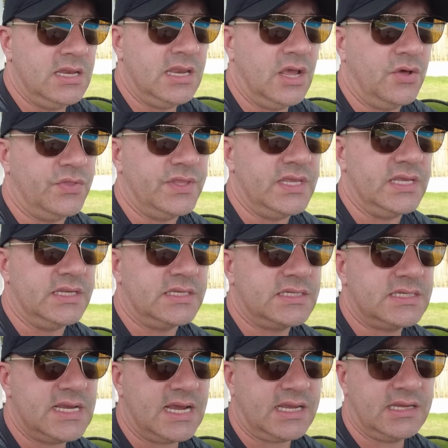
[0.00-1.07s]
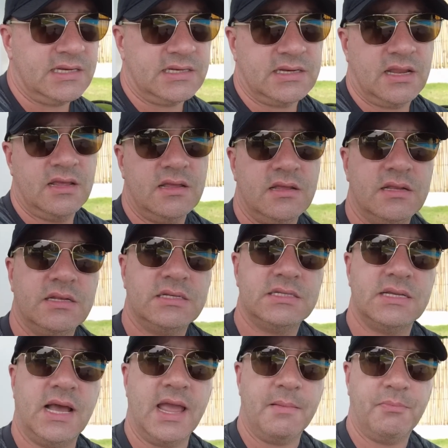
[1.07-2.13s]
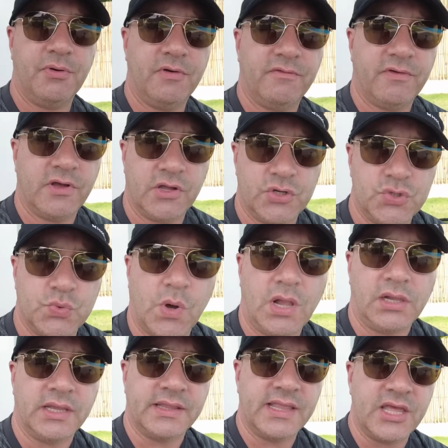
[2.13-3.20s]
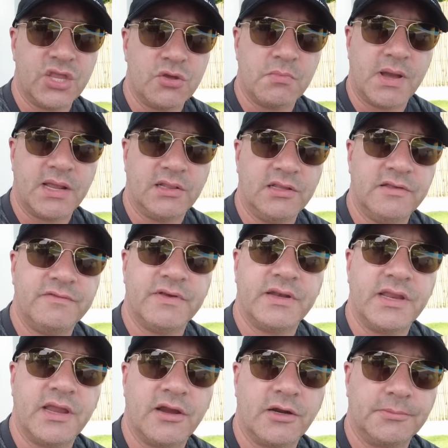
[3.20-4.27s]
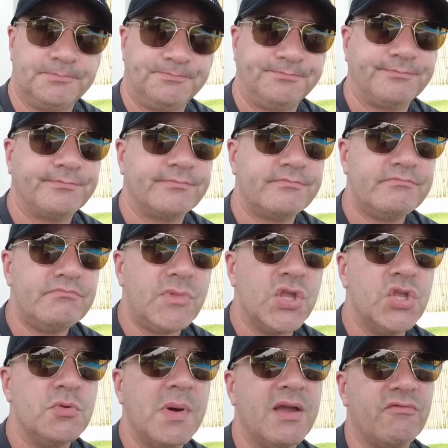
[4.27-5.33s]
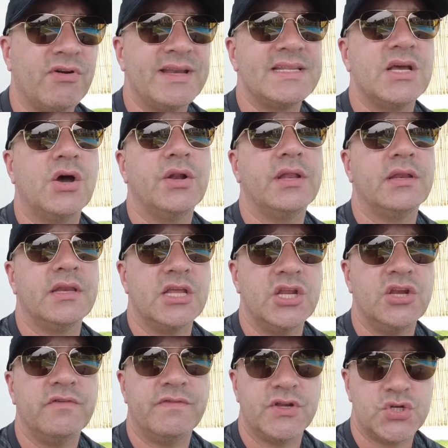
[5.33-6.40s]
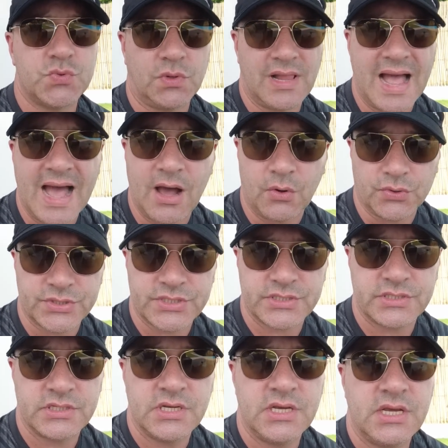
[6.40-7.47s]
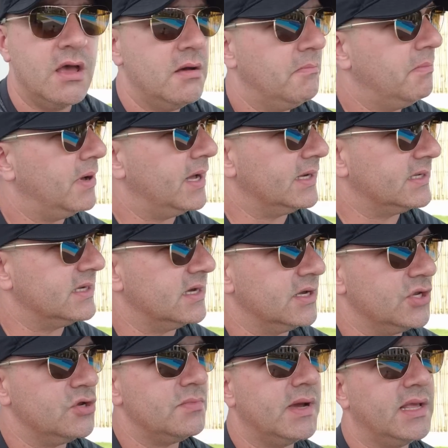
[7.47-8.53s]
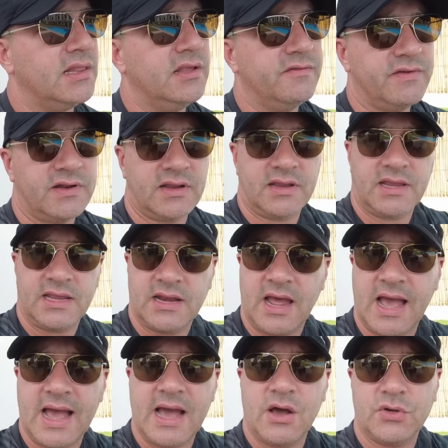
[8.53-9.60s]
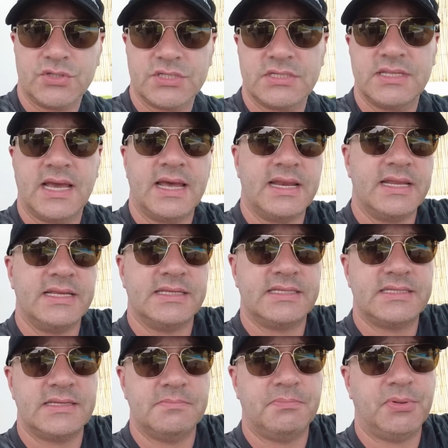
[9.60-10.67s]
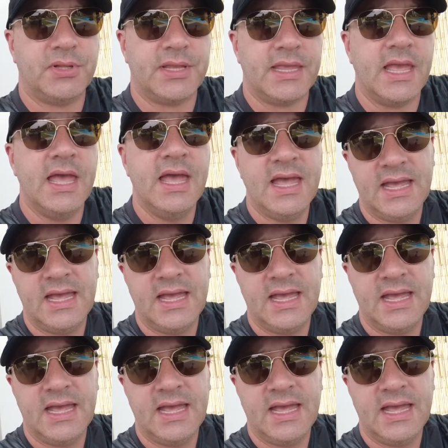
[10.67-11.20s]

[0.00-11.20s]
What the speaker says: Now the second type of dwelling that you might live in here, you might rent out an individual house, but you might live in a house that is simply